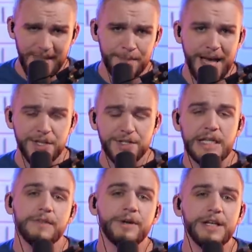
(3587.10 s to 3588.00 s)
Matt
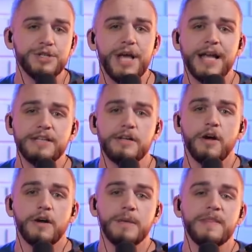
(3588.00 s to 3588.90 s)
Chandler and Jack
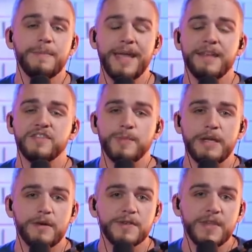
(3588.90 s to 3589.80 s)
Deere are going to be the main
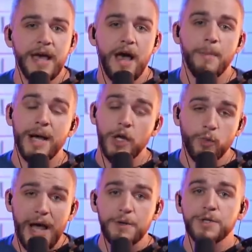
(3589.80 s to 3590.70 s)
speakers. Uh,
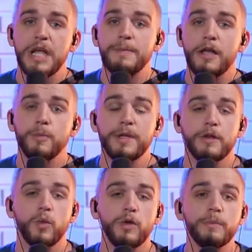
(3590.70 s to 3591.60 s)
Michael Rowntree and Michael
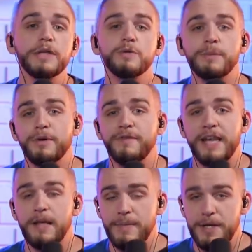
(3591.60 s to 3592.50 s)
Miller will be doing
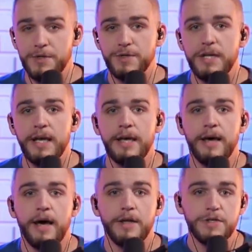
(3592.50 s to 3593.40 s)
prophetic ministry
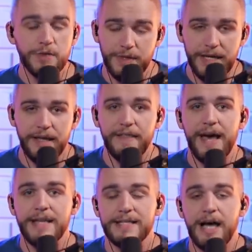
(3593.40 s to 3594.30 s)
uh, during
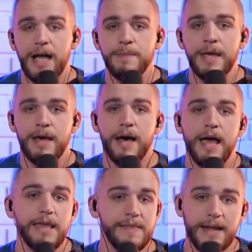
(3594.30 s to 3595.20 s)
that time.
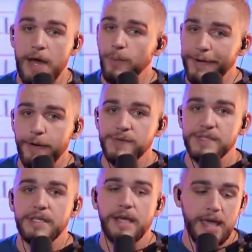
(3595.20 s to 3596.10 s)
Uh, and, and I will be
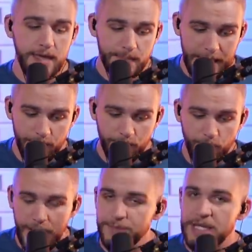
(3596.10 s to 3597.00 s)
hosting a, a
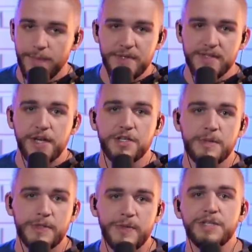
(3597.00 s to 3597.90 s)
roundtable
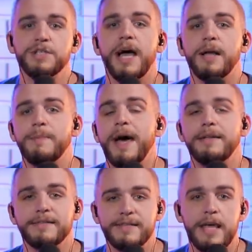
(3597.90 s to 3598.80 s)
discussion between Jack,
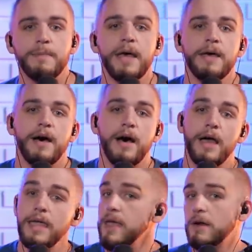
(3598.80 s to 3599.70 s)
Matt, and Sam,
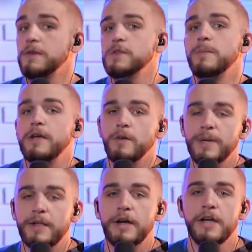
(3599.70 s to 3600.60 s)
uh, and also Michael
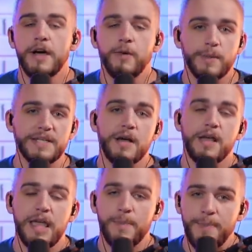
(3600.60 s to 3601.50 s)
Miller. Uh, we're going to be
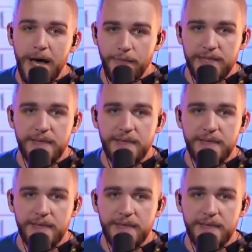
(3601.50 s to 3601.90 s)
talking about the